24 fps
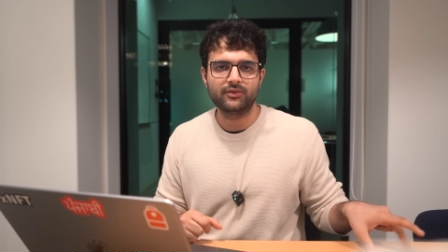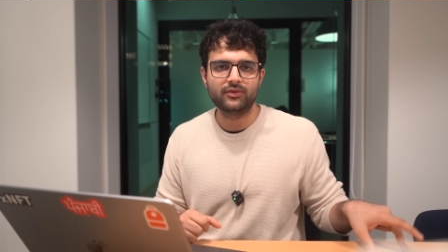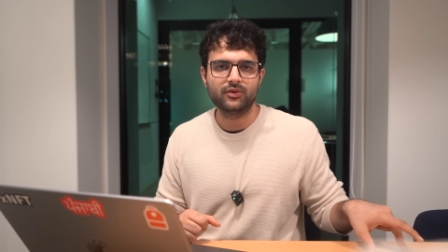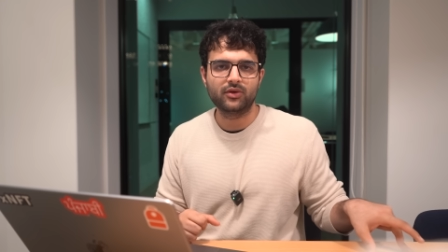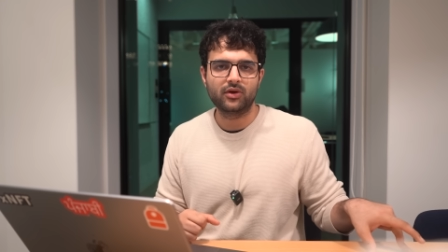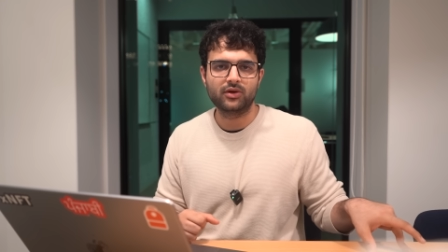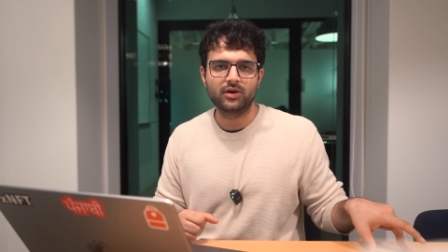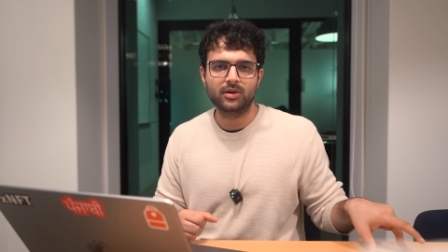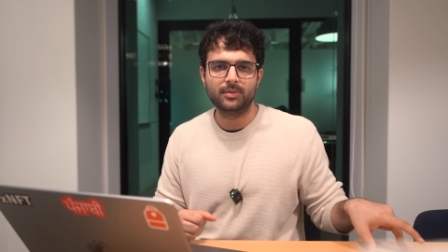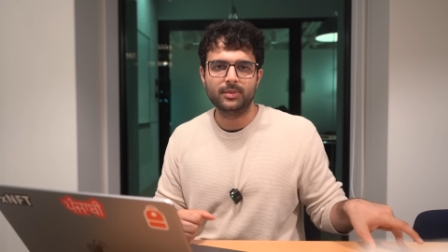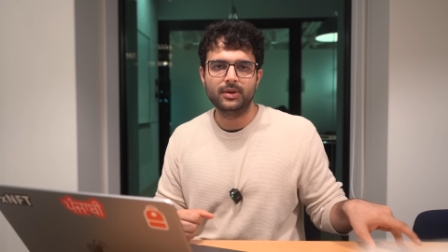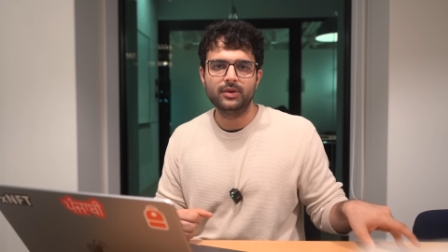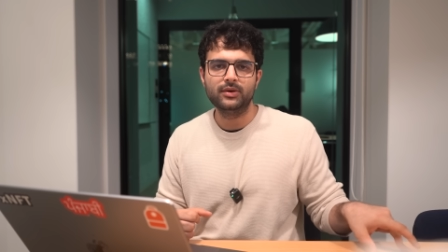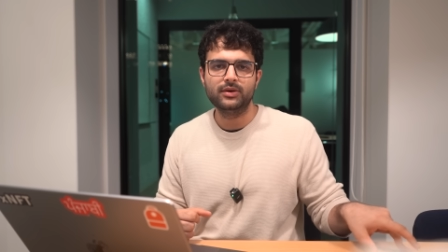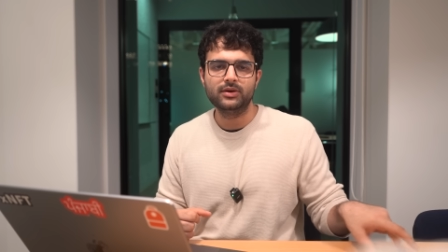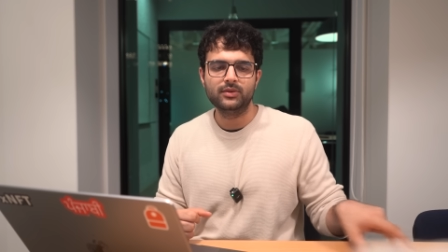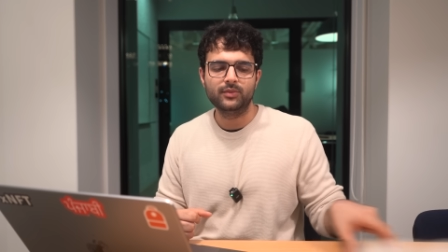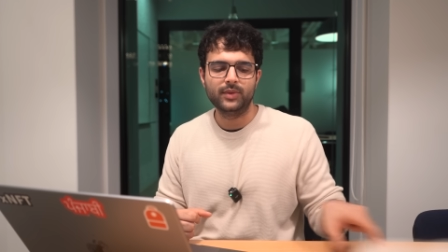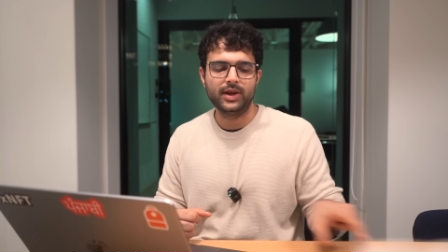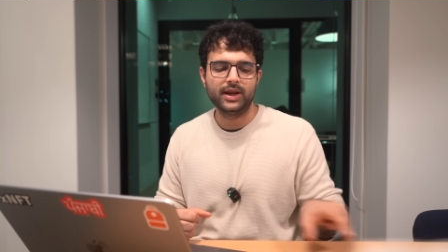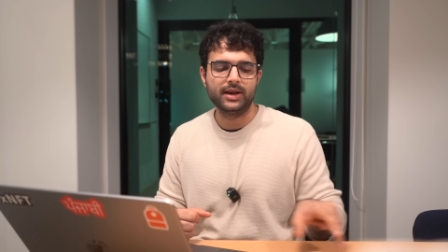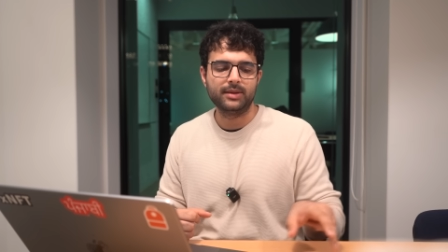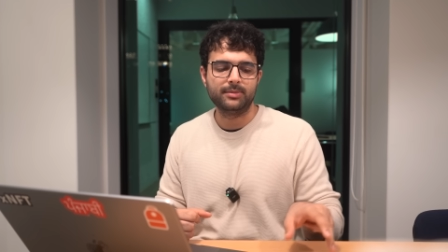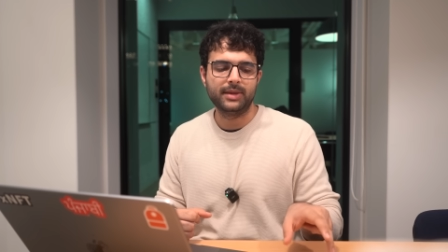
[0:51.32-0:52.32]
I've talked about,
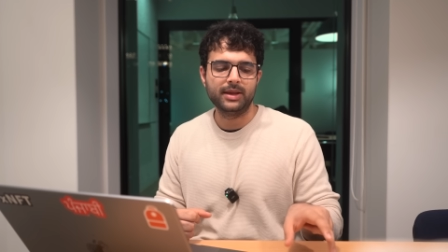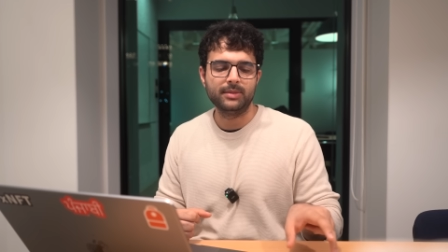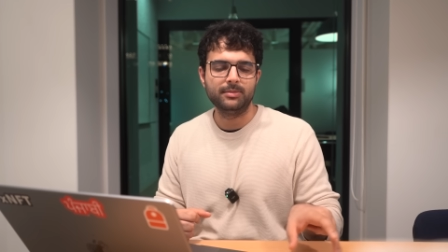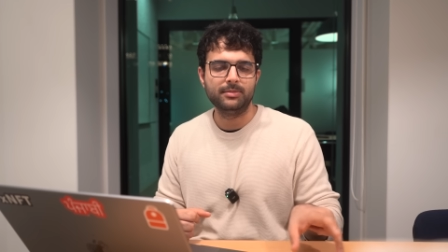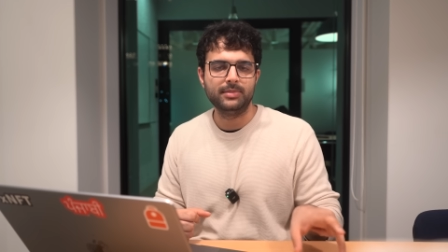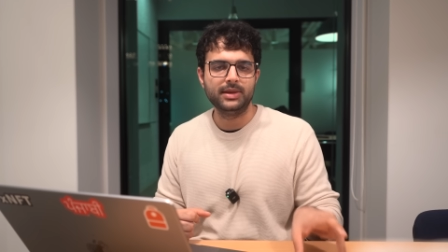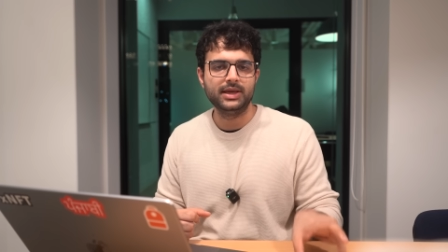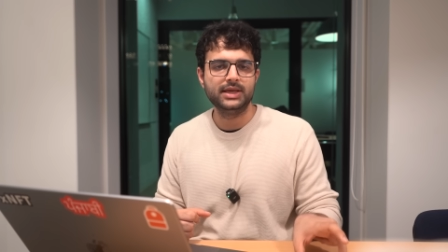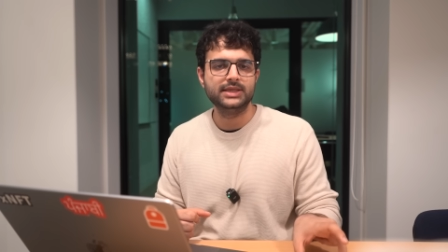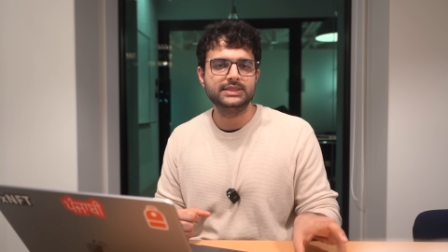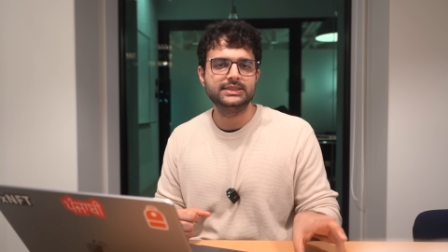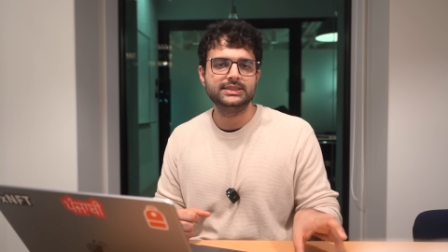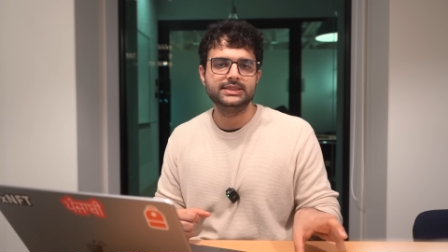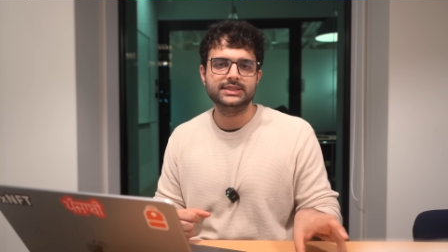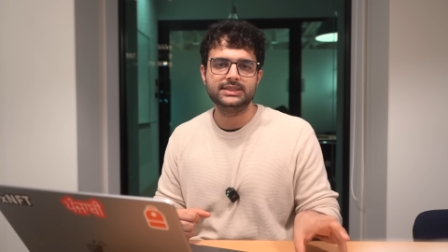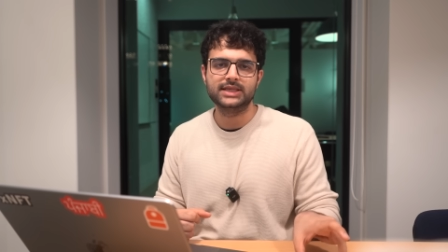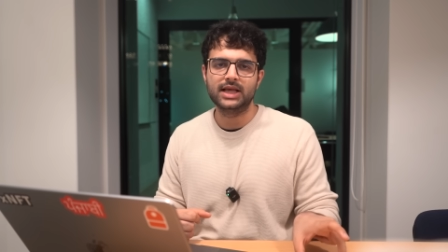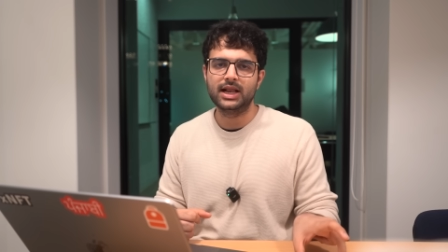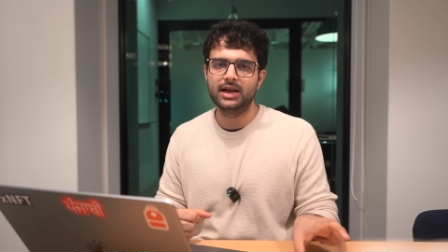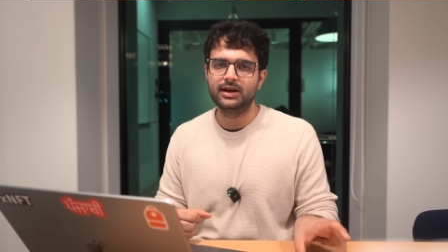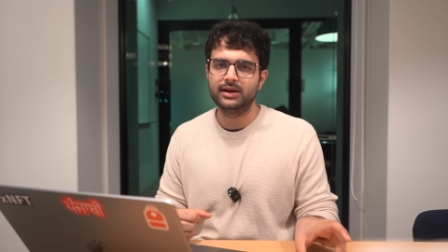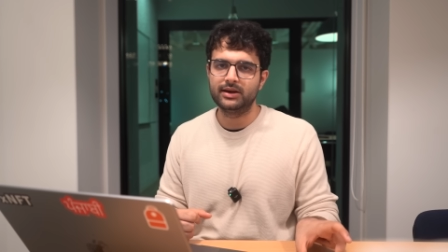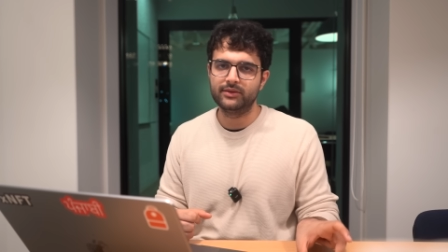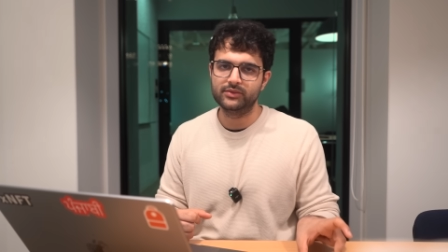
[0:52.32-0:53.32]
where my base
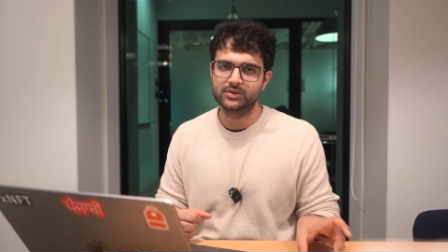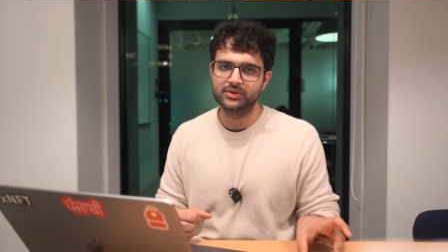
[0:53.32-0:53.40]
salary